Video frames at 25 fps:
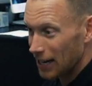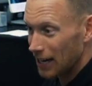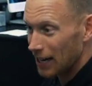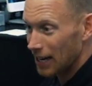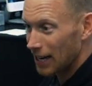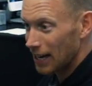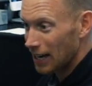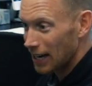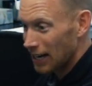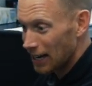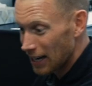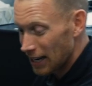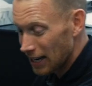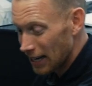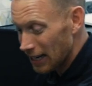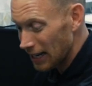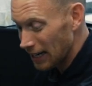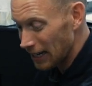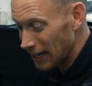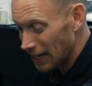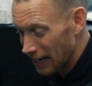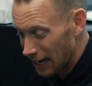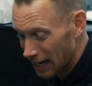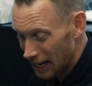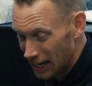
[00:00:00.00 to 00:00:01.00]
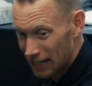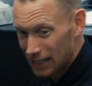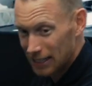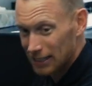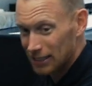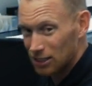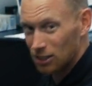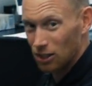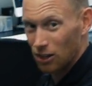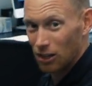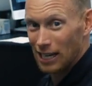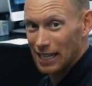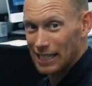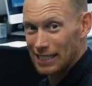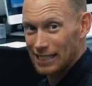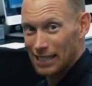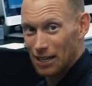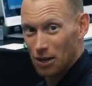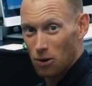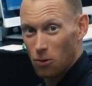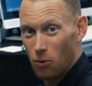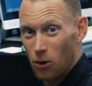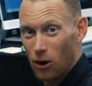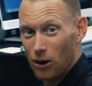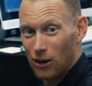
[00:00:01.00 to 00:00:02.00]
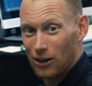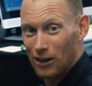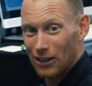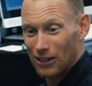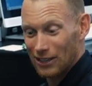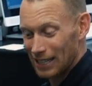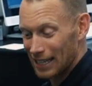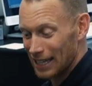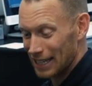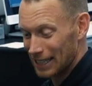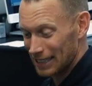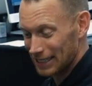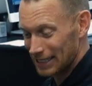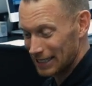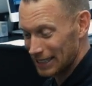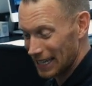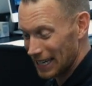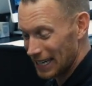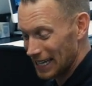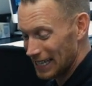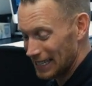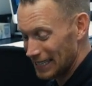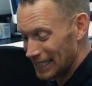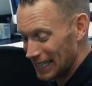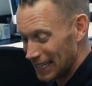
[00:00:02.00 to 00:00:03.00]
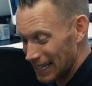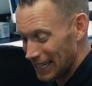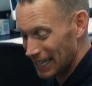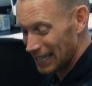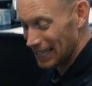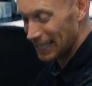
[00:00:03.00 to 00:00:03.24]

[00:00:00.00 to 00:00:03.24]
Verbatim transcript: Yeah. yeah, so he's going to work on this. Easy,